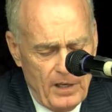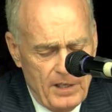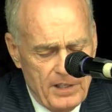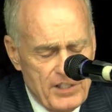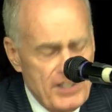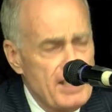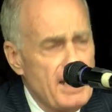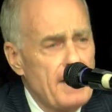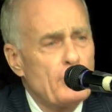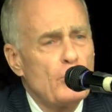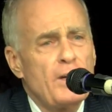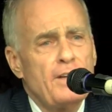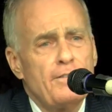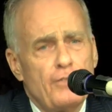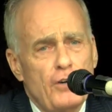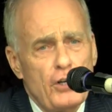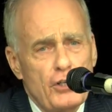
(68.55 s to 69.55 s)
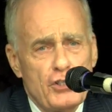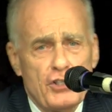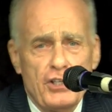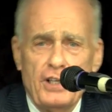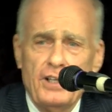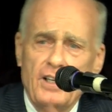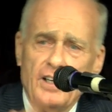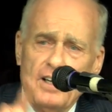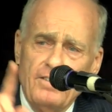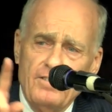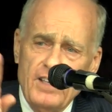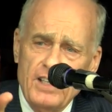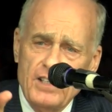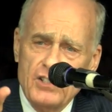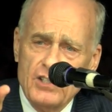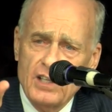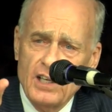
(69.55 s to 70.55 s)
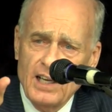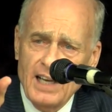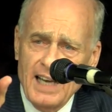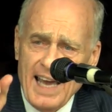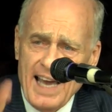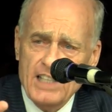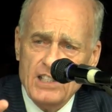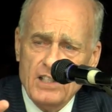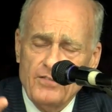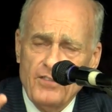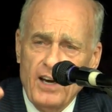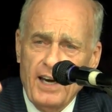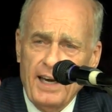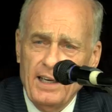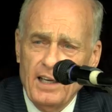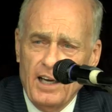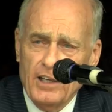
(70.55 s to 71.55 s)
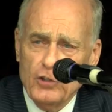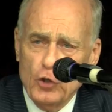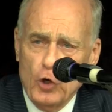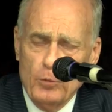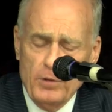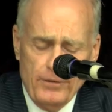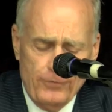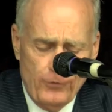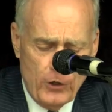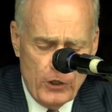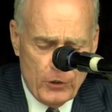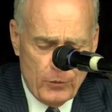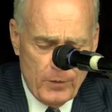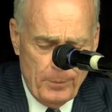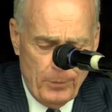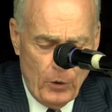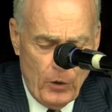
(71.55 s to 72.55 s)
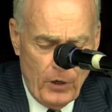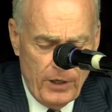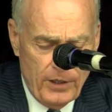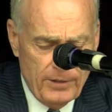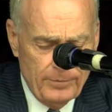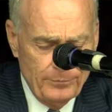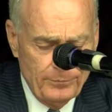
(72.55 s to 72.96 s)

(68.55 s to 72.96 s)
summary version of this classified October the 1st report.